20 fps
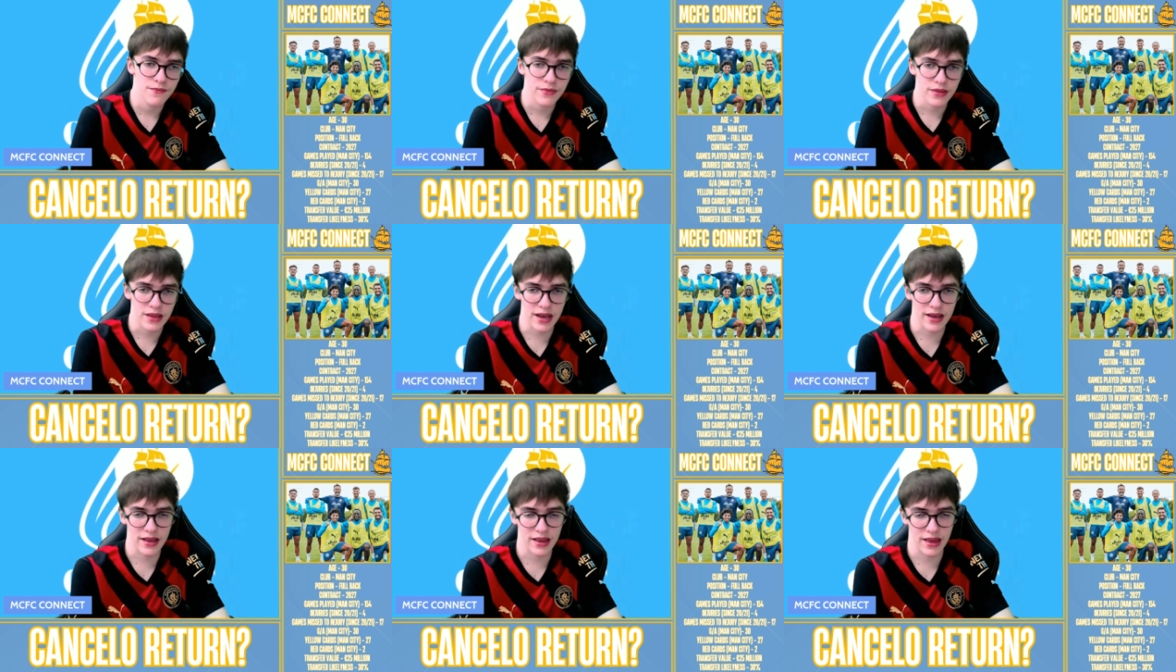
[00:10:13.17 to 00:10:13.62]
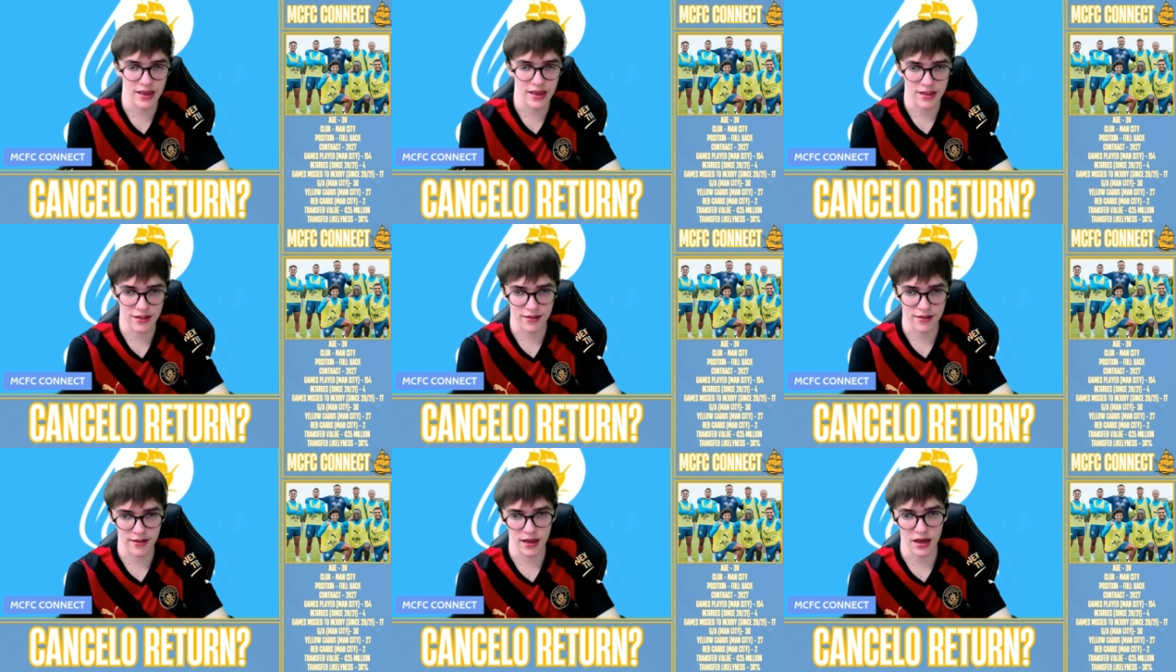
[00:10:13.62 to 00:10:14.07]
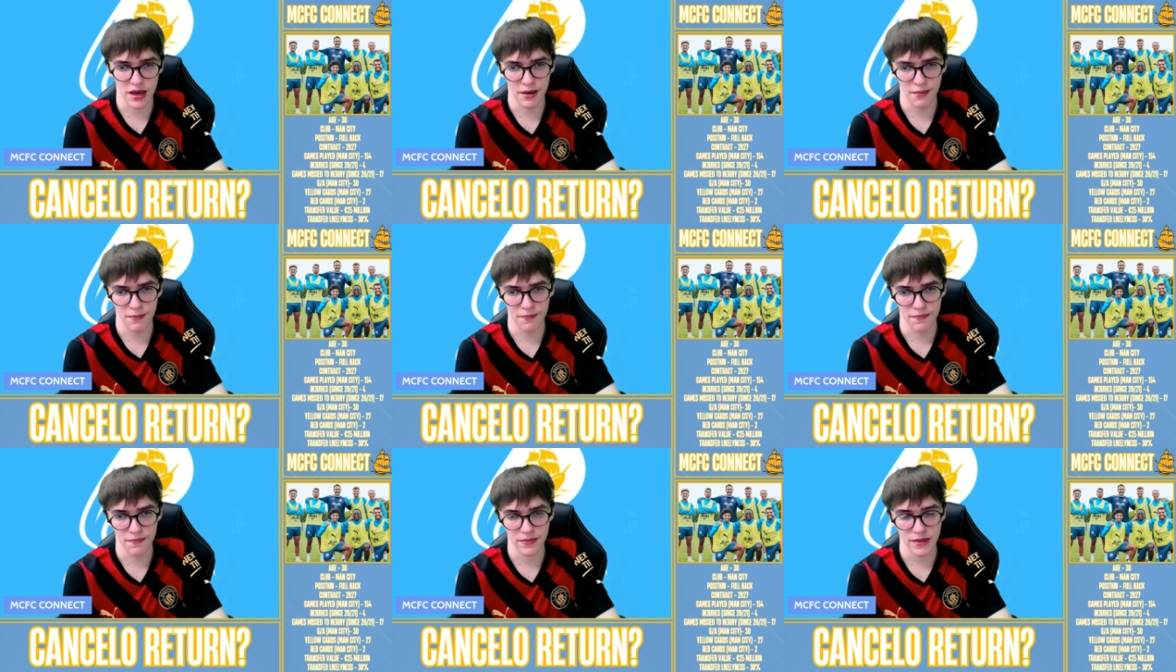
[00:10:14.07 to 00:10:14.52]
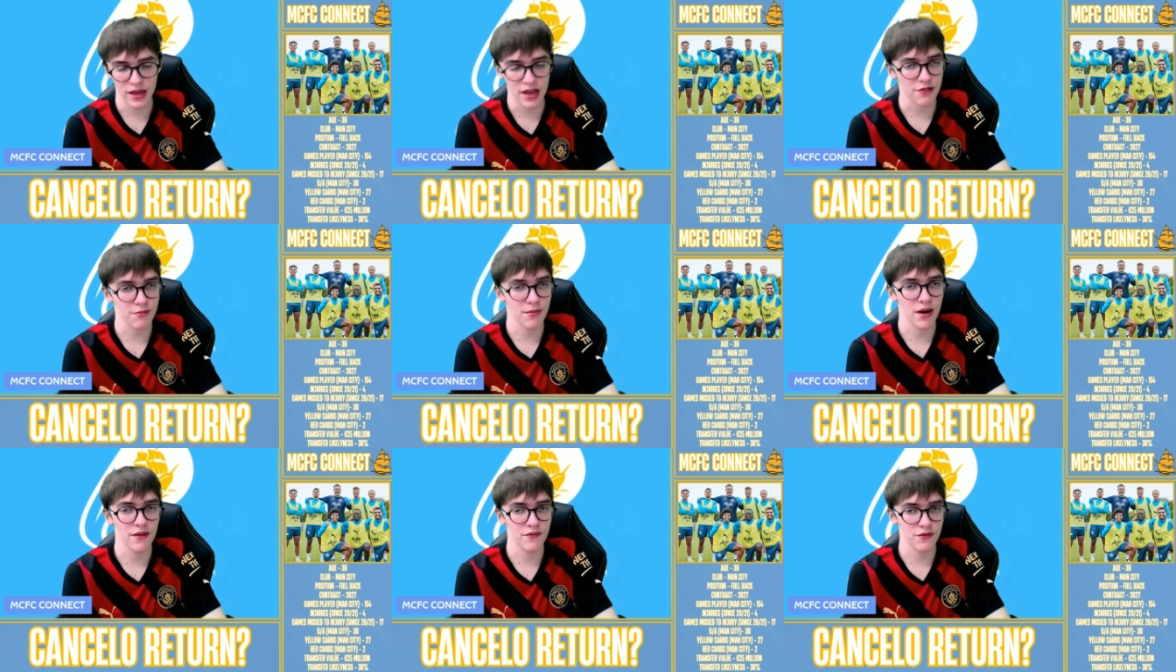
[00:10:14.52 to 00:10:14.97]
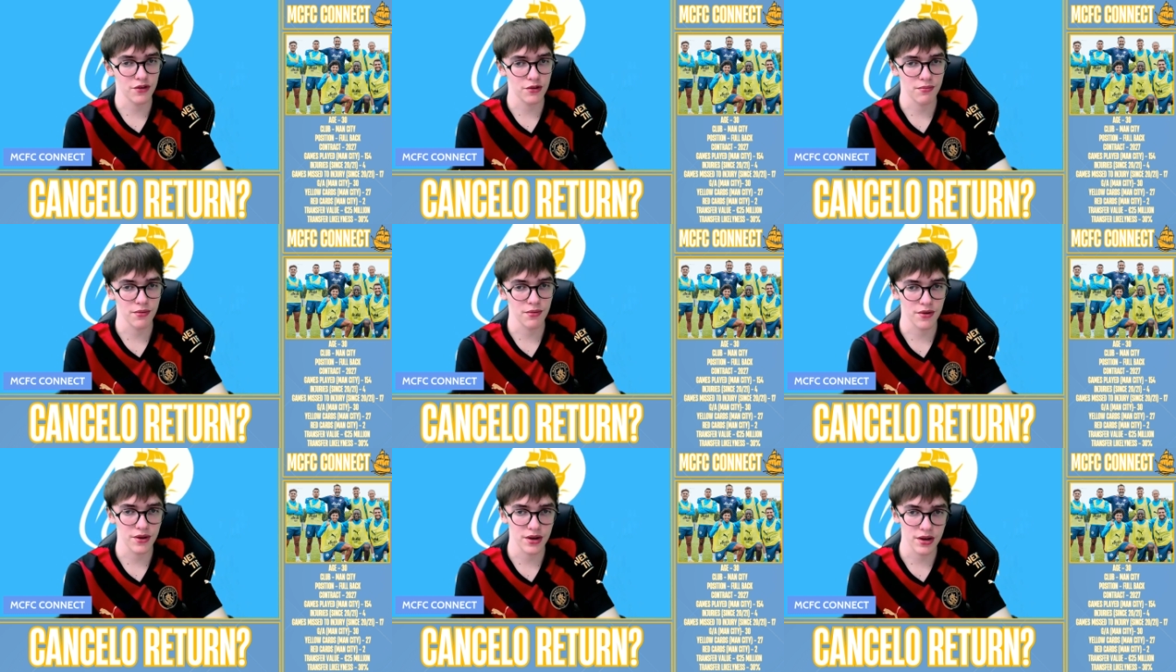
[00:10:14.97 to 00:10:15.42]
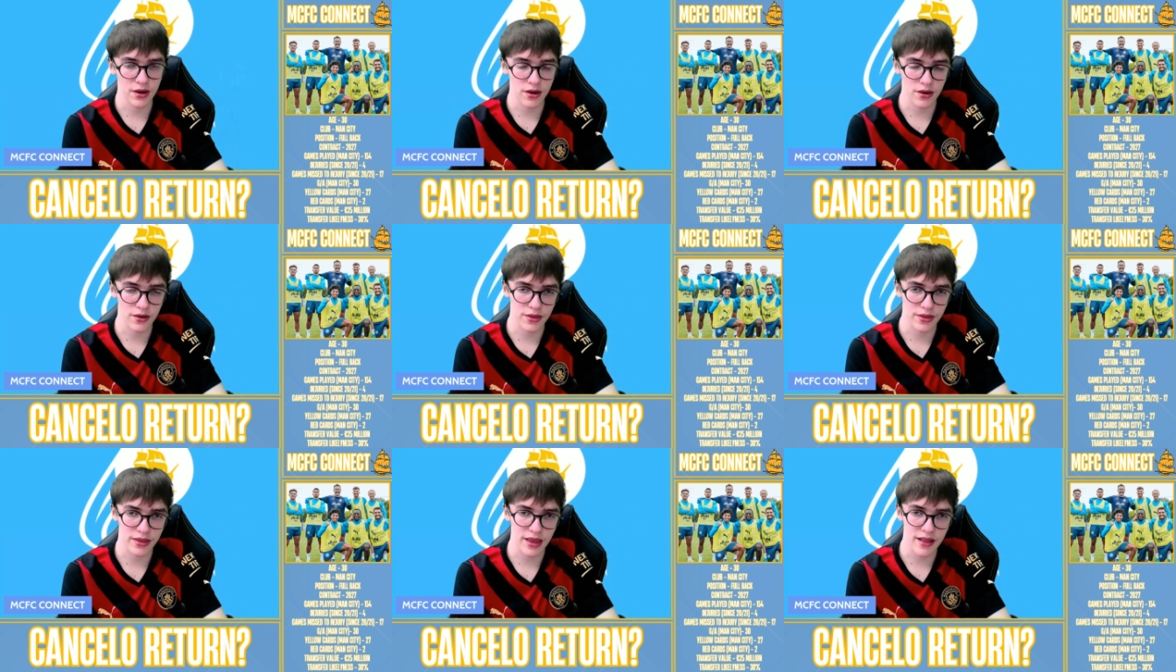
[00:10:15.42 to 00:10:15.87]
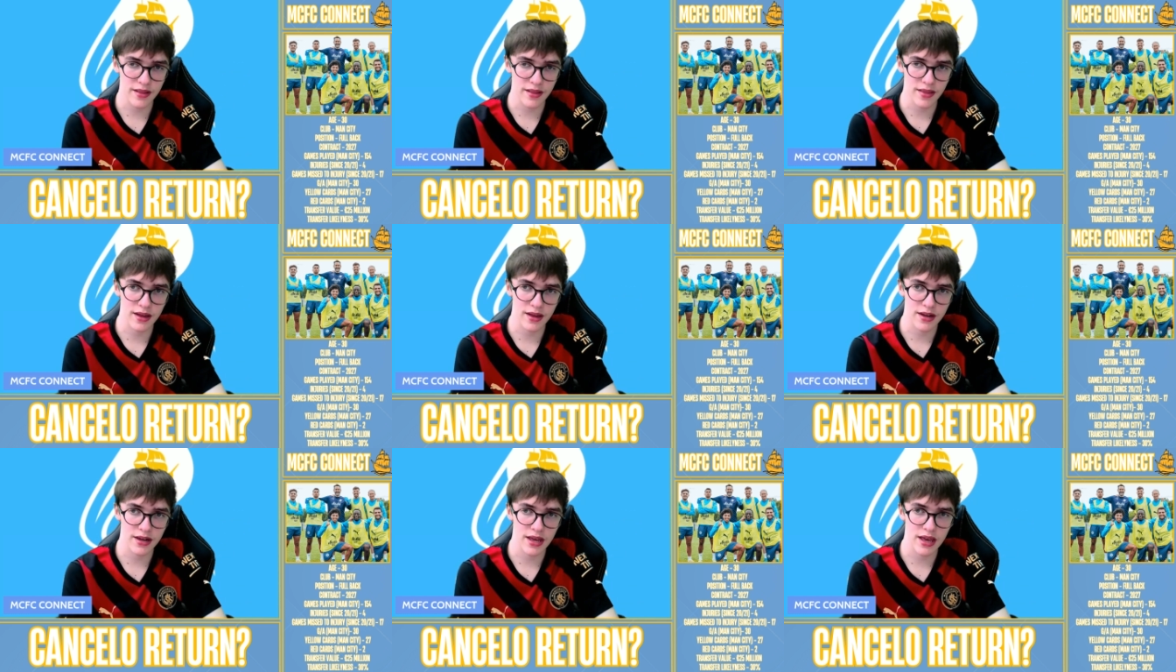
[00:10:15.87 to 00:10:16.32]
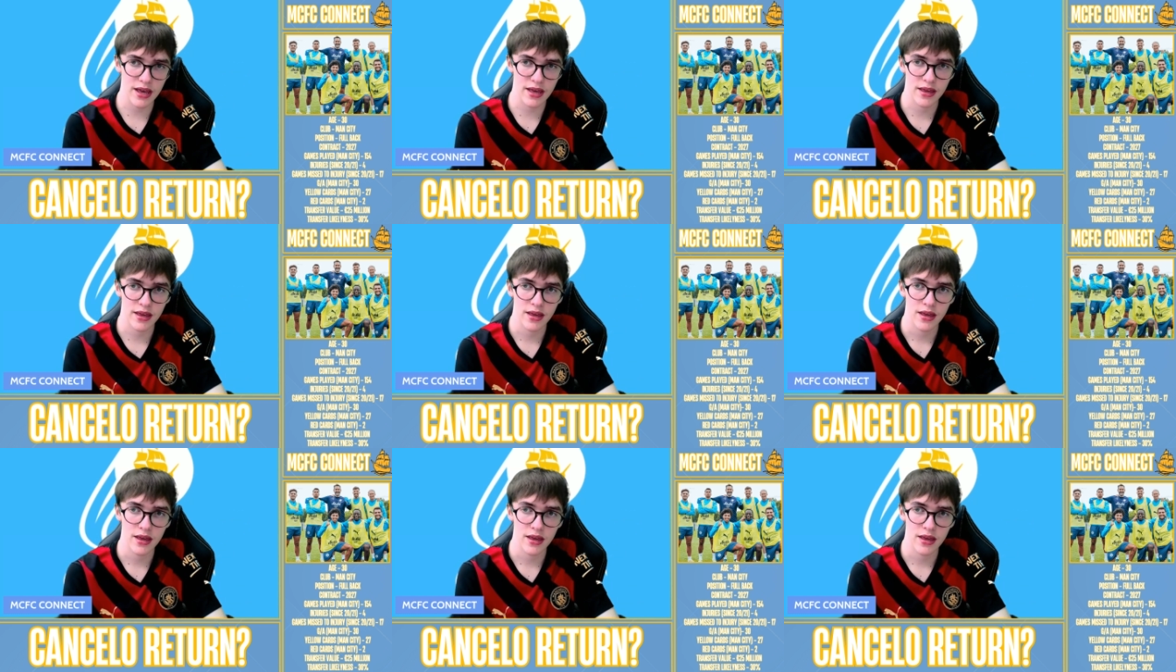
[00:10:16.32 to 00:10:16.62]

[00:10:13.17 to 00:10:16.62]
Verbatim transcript: that is um, that's my viewpoint on deadline day.